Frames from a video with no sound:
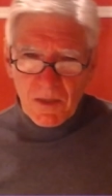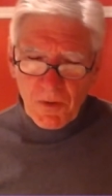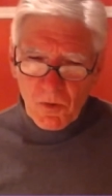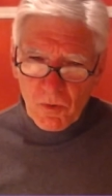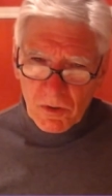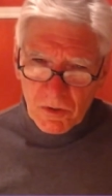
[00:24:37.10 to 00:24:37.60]

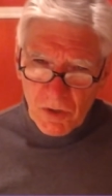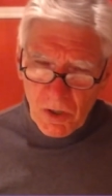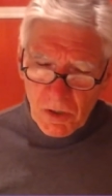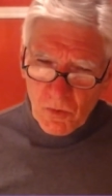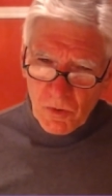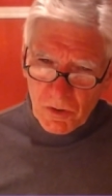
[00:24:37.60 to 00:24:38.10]
world. All
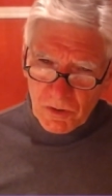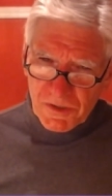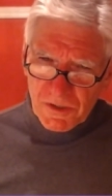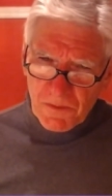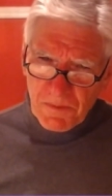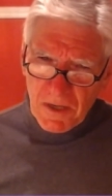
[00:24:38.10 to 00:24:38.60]
the world is
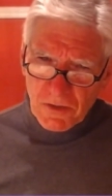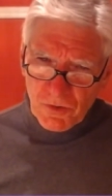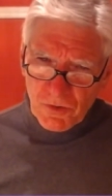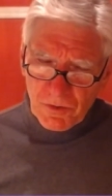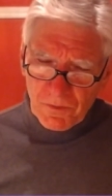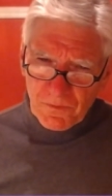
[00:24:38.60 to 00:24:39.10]
a
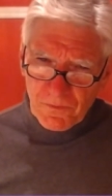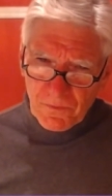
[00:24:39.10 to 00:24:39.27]
bedroom.